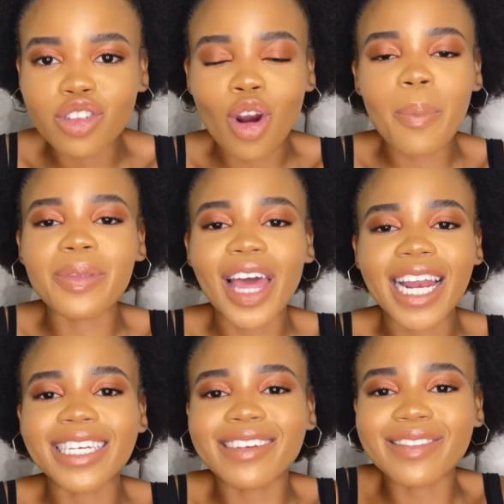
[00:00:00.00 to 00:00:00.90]
Drop
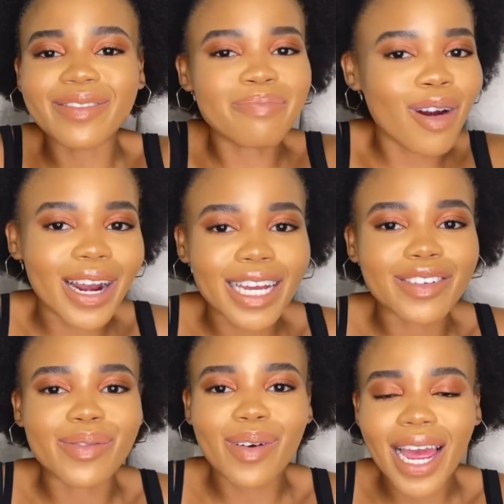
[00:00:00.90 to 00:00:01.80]
that
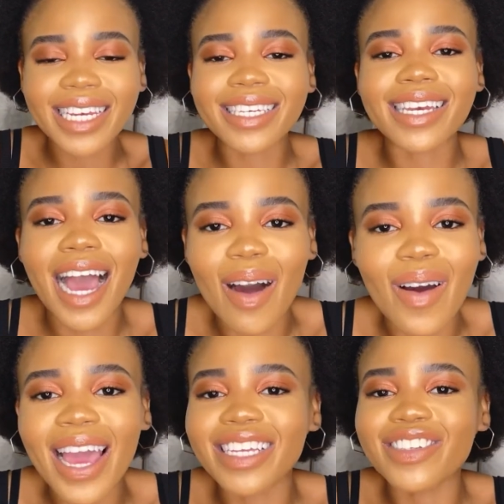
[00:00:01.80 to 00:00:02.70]
product right
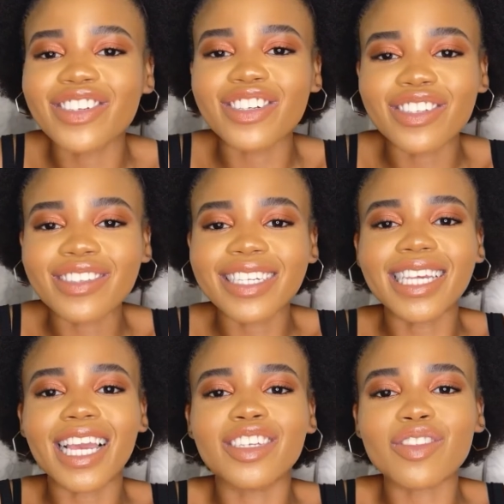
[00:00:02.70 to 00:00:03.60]
now and just
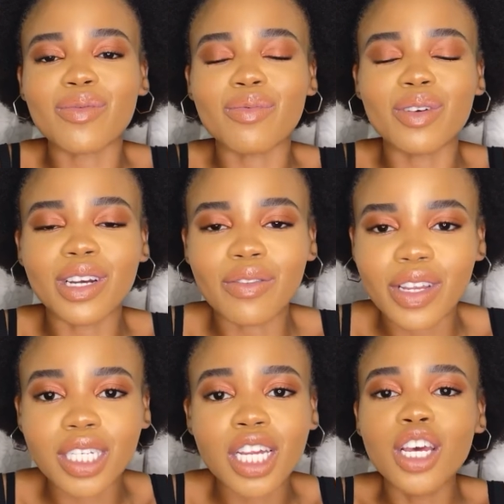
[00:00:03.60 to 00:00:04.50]
get rid of
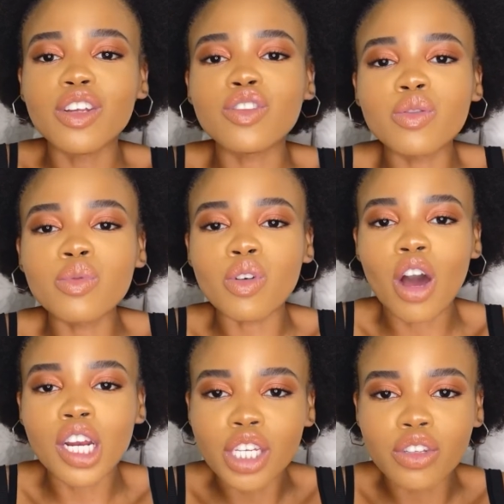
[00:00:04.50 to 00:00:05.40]
it. Do
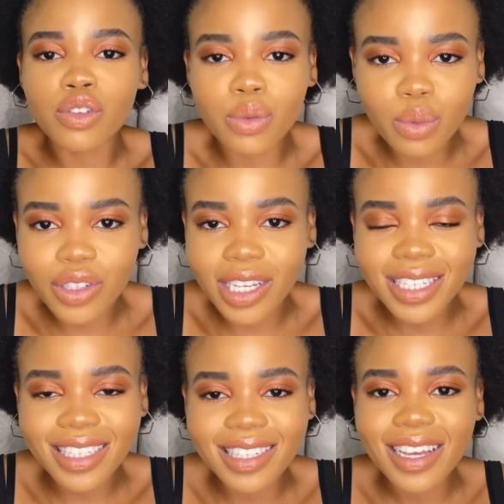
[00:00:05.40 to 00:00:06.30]
not use
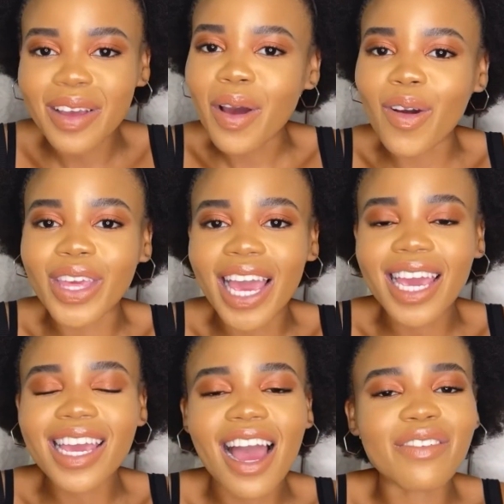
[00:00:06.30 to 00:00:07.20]
it.
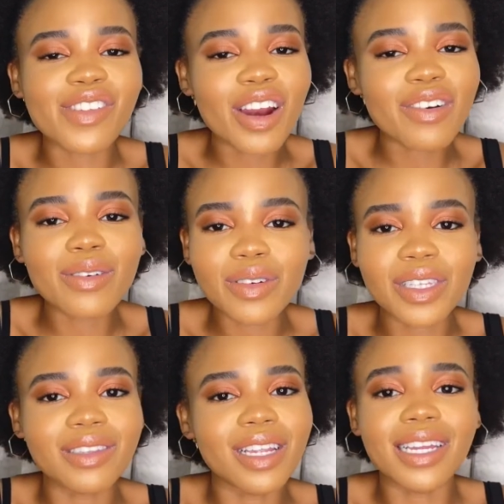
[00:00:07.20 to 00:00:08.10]
Okay, I've narrowed
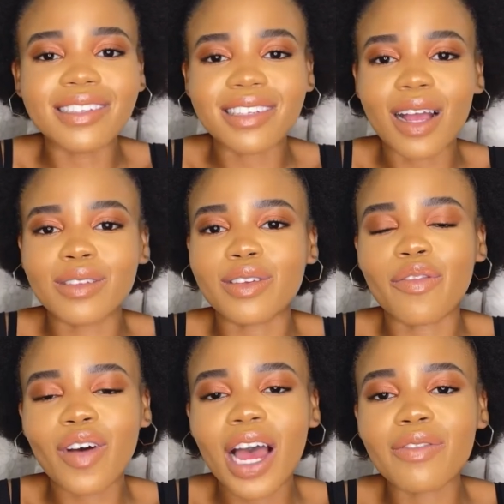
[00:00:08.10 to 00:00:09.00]
the list down to
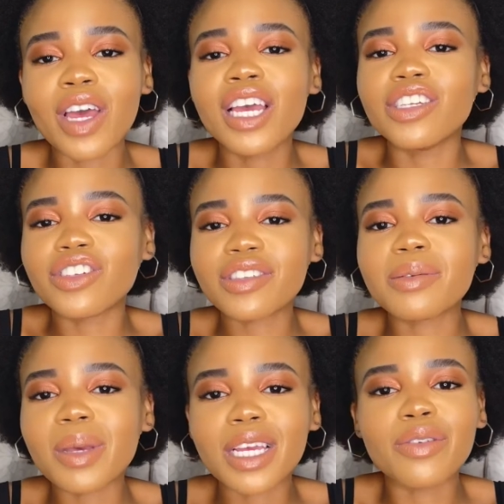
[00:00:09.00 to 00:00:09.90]
5 just
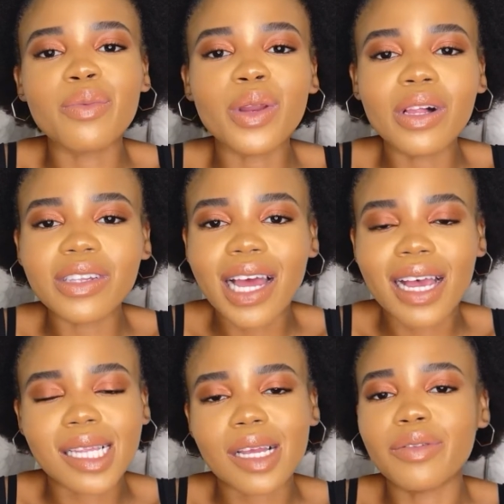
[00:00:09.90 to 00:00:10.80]
to make it real
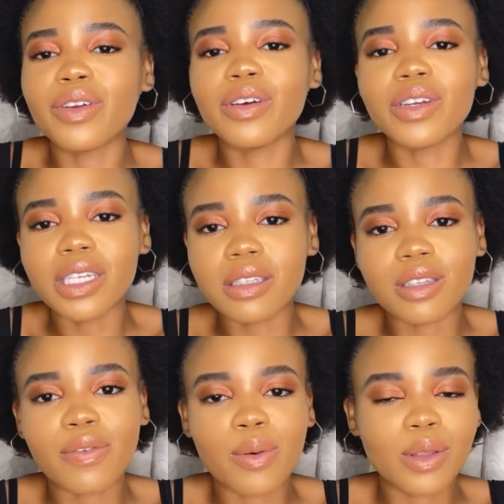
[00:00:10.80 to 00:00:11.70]
nice and real
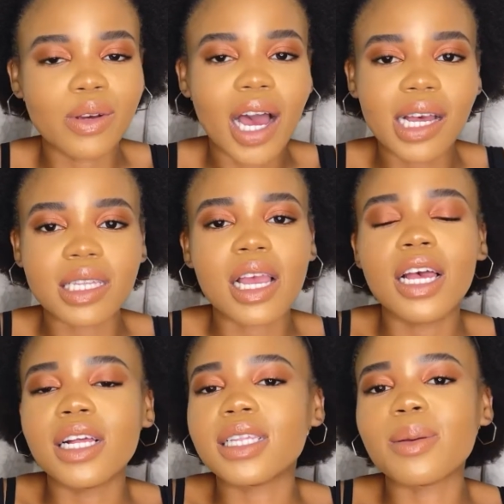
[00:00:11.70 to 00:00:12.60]
easy for you guys
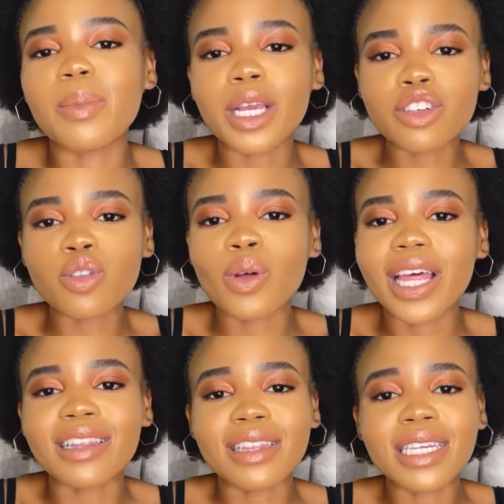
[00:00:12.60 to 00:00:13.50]
to make sure
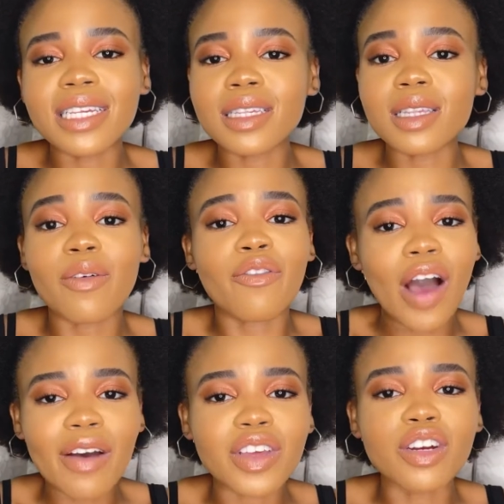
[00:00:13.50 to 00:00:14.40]
that these
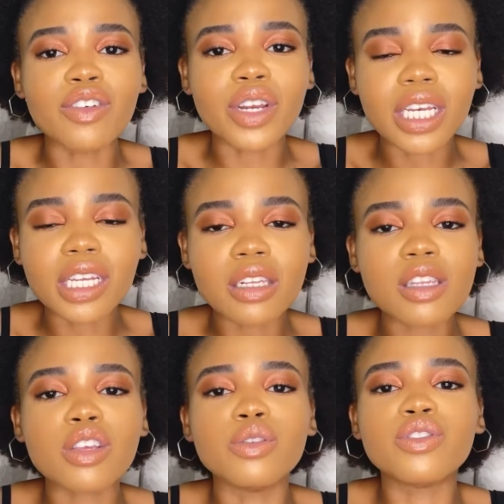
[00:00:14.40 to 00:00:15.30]
5 ingredients,
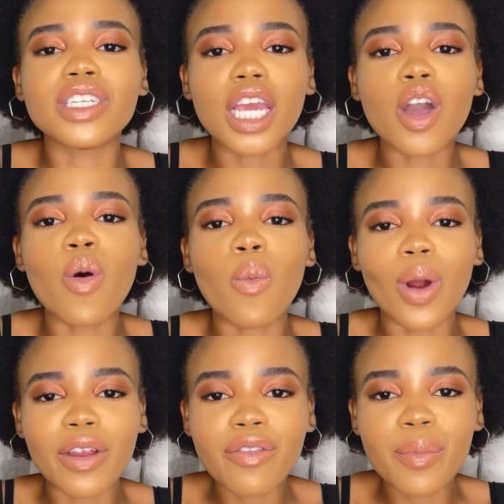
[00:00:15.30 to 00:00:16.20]
you stay
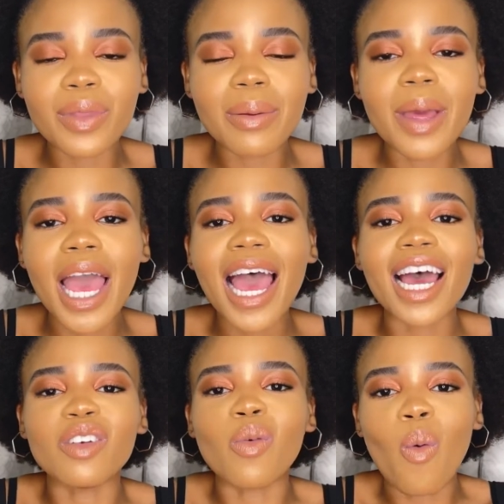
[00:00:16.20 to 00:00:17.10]
away from them
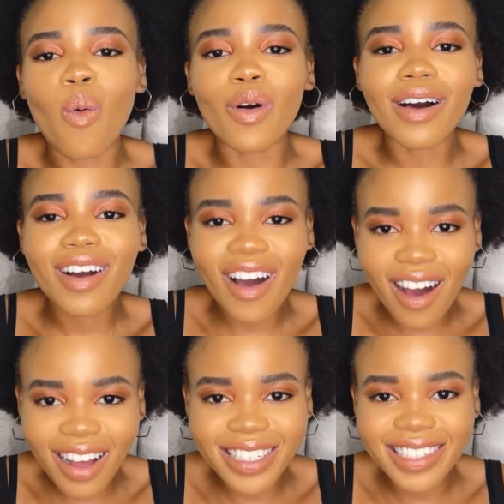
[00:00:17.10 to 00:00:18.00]
at all
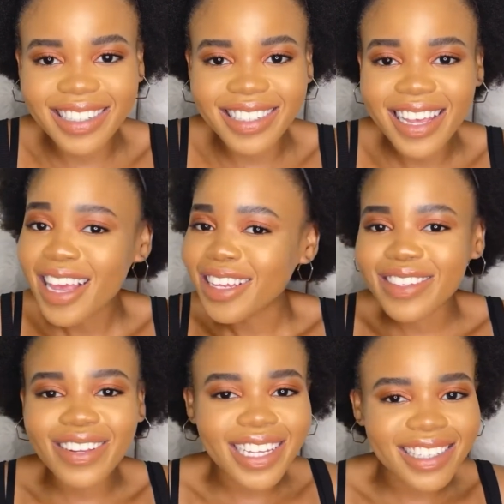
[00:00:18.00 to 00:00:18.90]
costs.
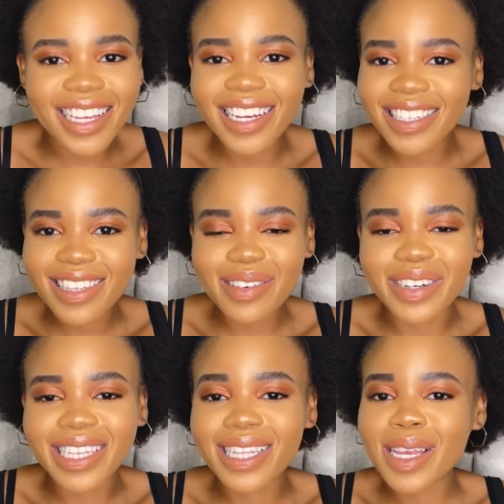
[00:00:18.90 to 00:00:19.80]
So let's get into
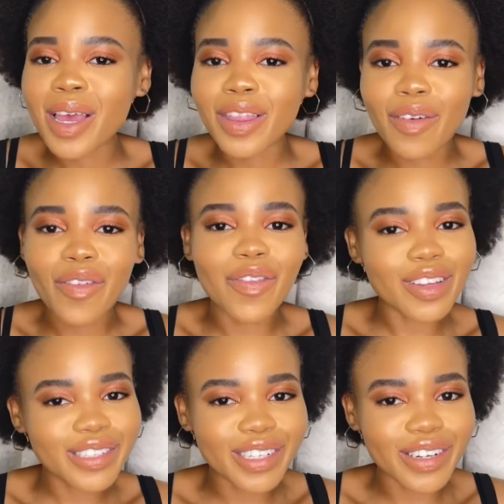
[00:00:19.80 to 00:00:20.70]
it. The
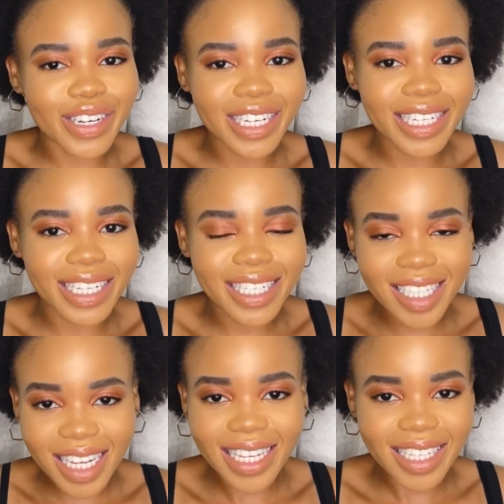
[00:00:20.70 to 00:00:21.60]
first ingredient
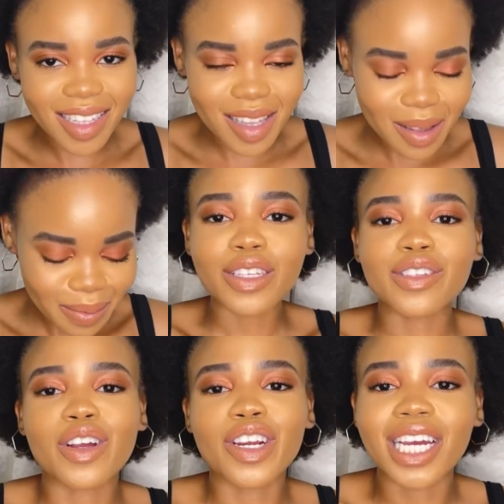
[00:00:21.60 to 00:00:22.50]
is,
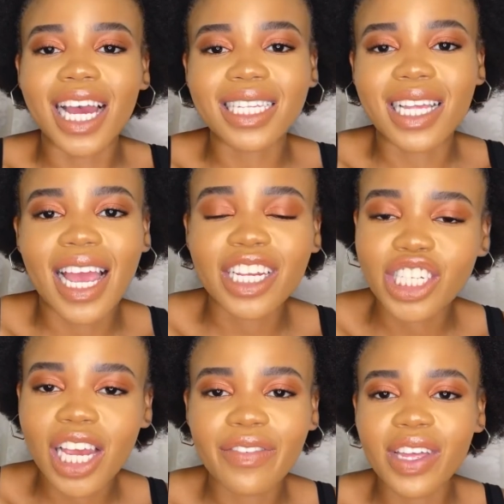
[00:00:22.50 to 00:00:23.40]
sorry guys, I
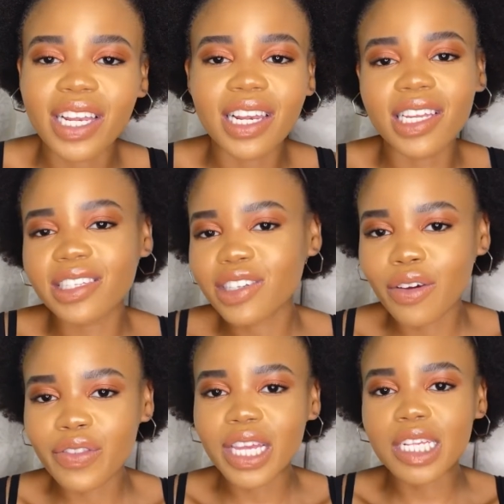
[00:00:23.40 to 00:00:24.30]
actually have a list
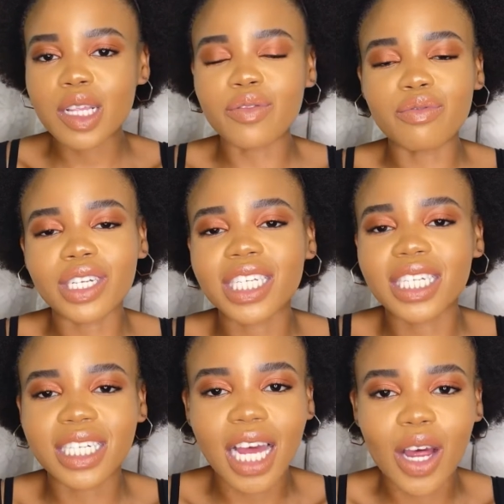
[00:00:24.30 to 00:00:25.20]
of things
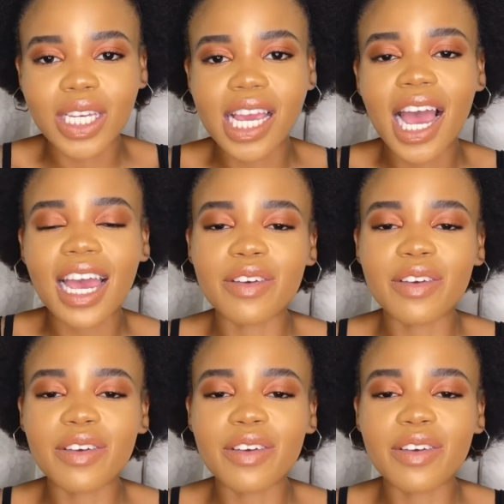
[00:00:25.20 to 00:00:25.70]
written down here.